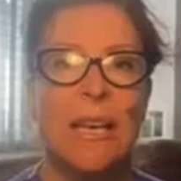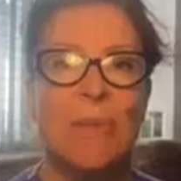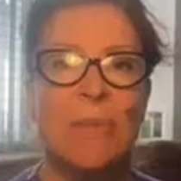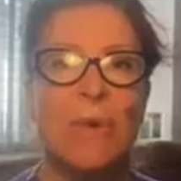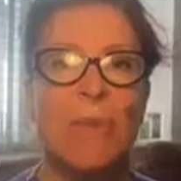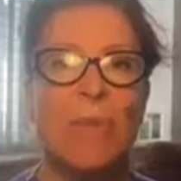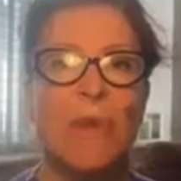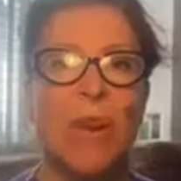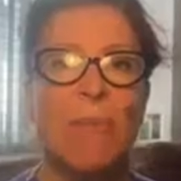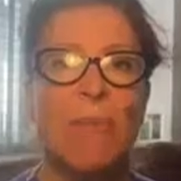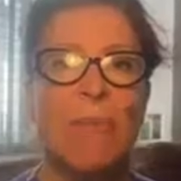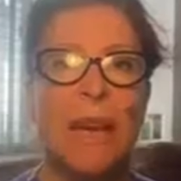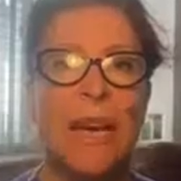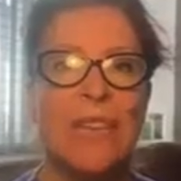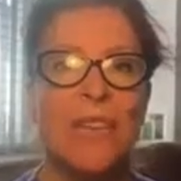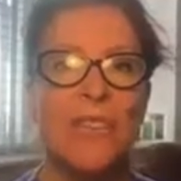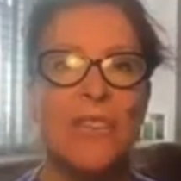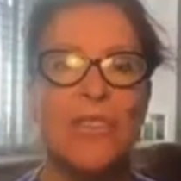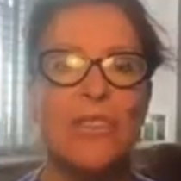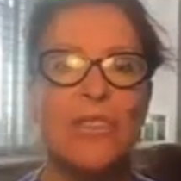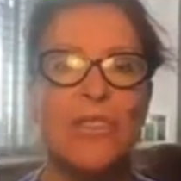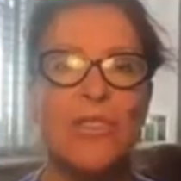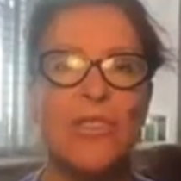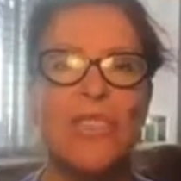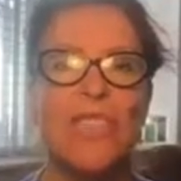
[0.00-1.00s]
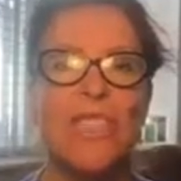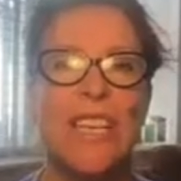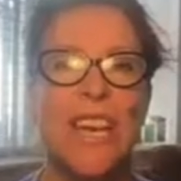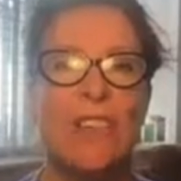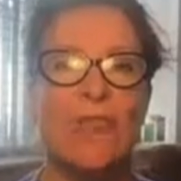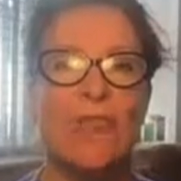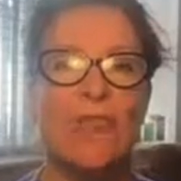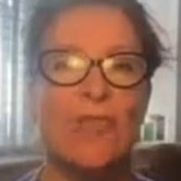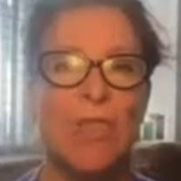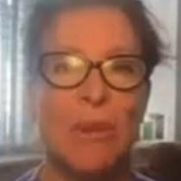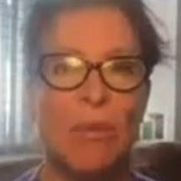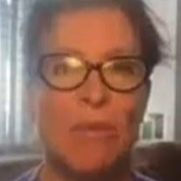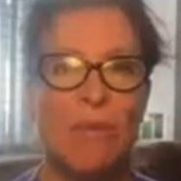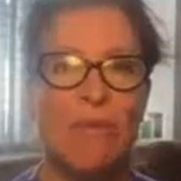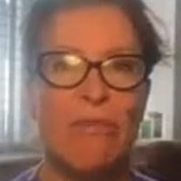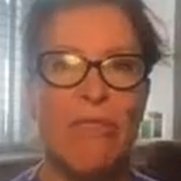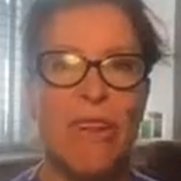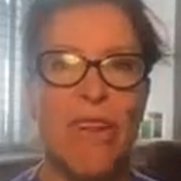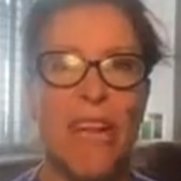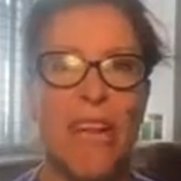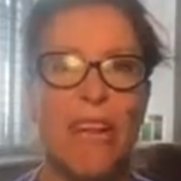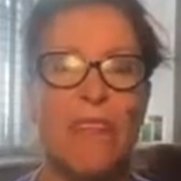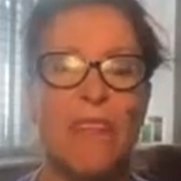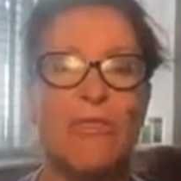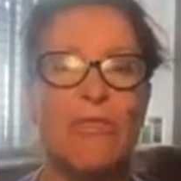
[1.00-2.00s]
We want to make sure you stay on top of
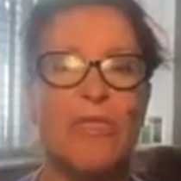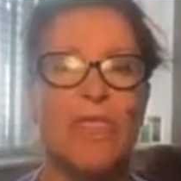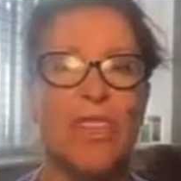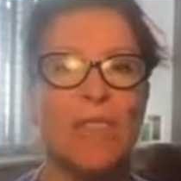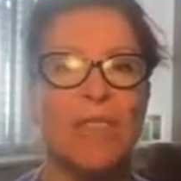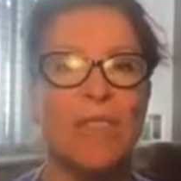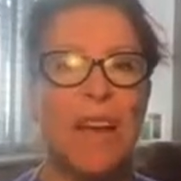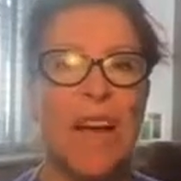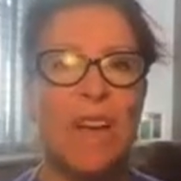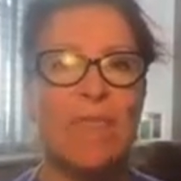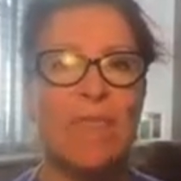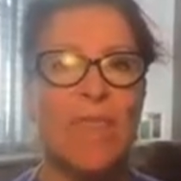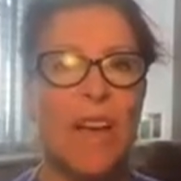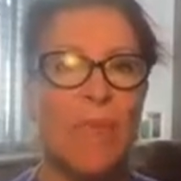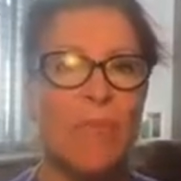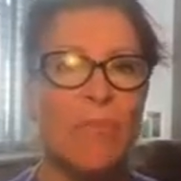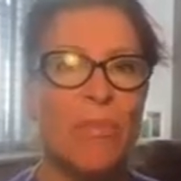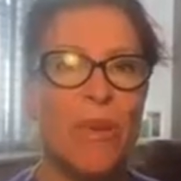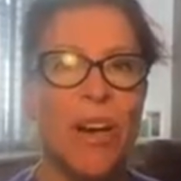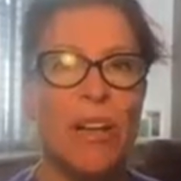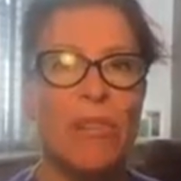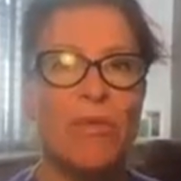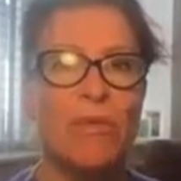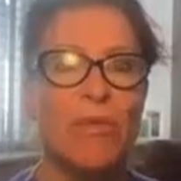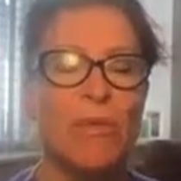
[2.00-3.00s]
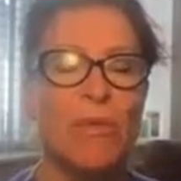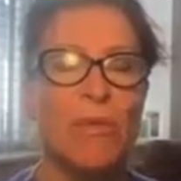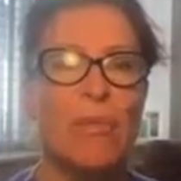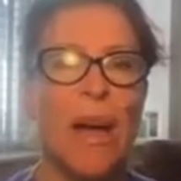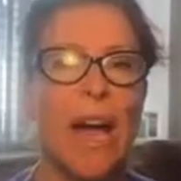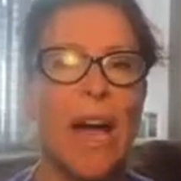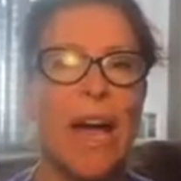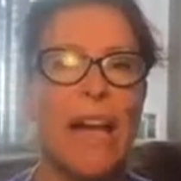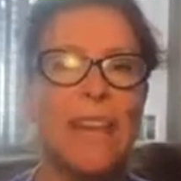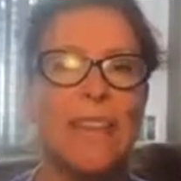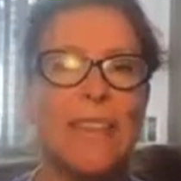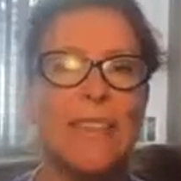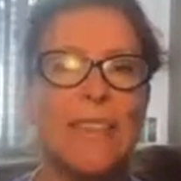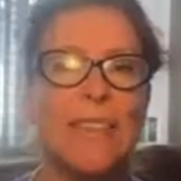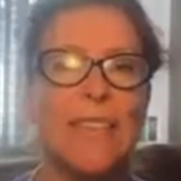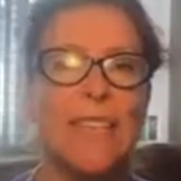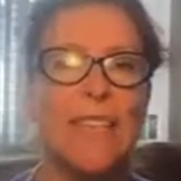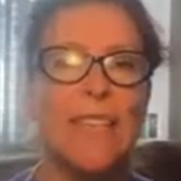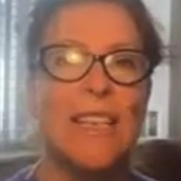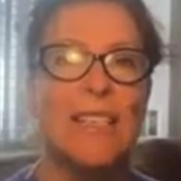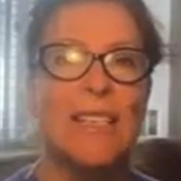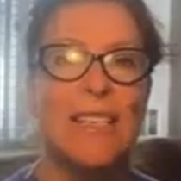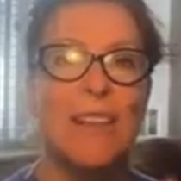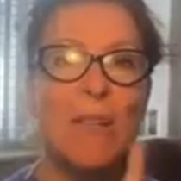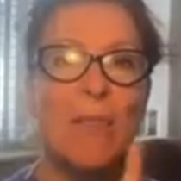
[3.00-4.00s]
it and you don't have that breakthrough pain.
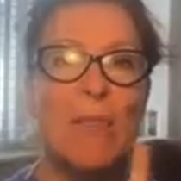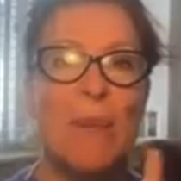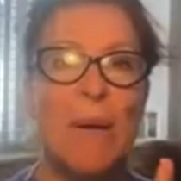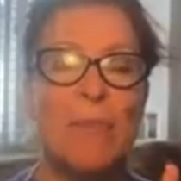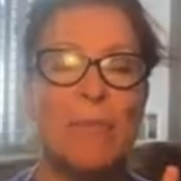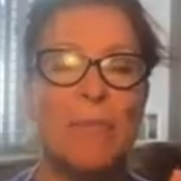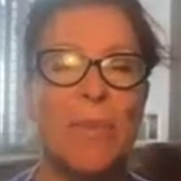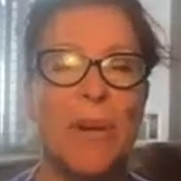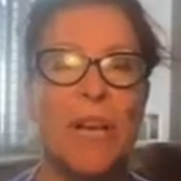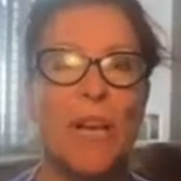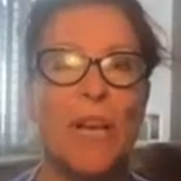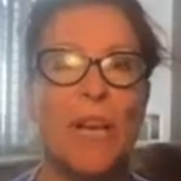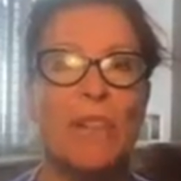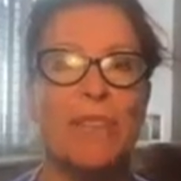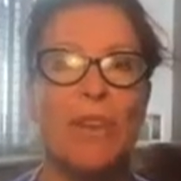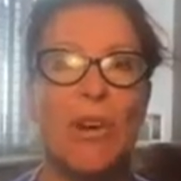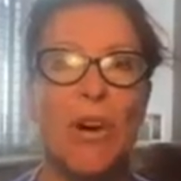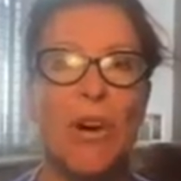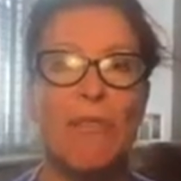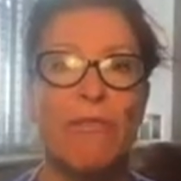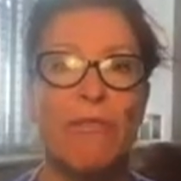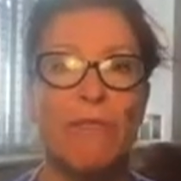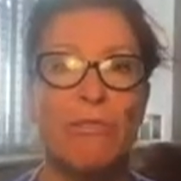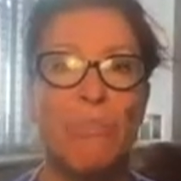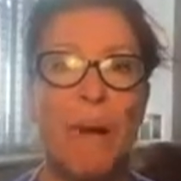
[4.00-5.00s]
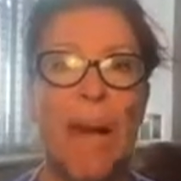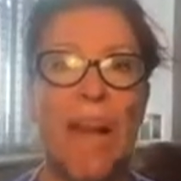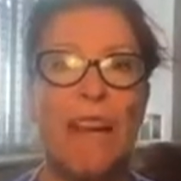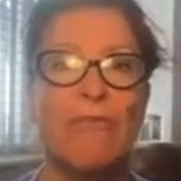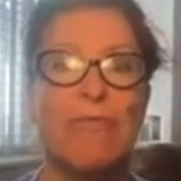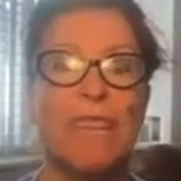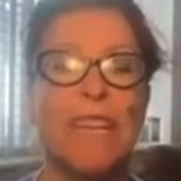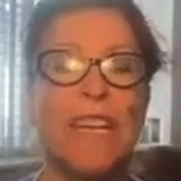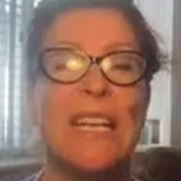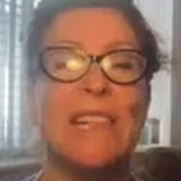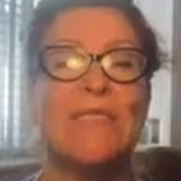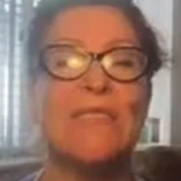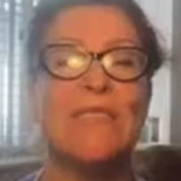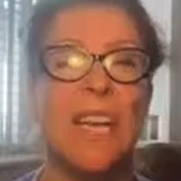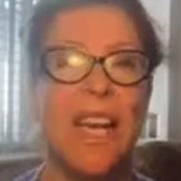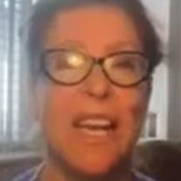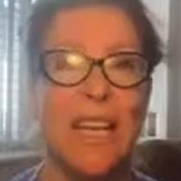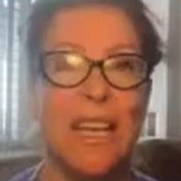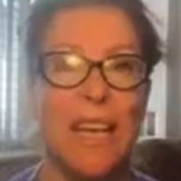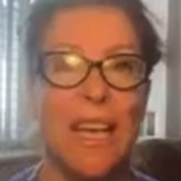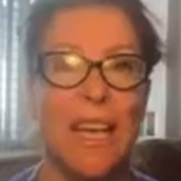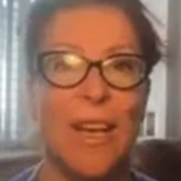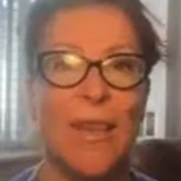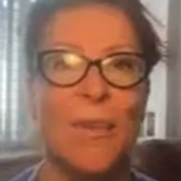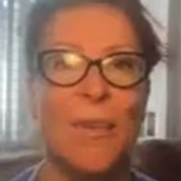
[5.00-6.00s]
So remember, if you're offered pain relief,
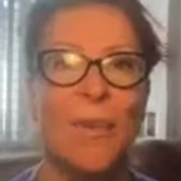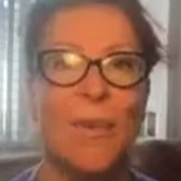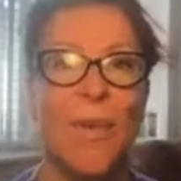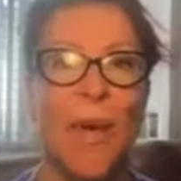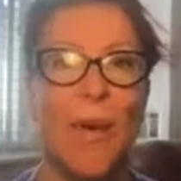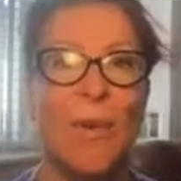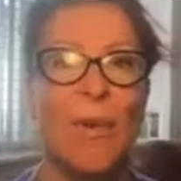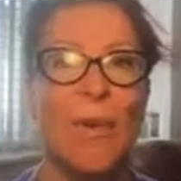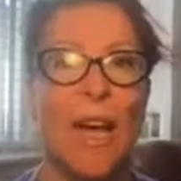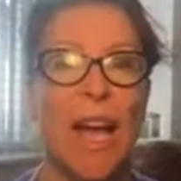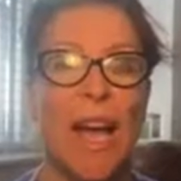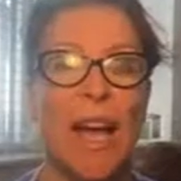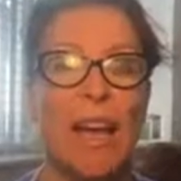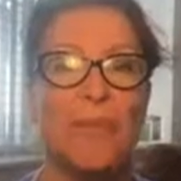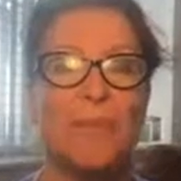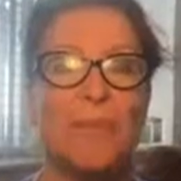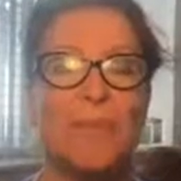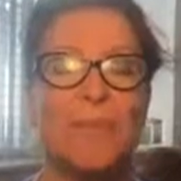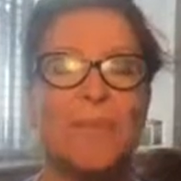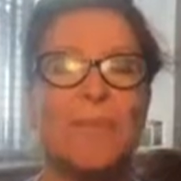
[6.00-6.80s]
take it. Okay.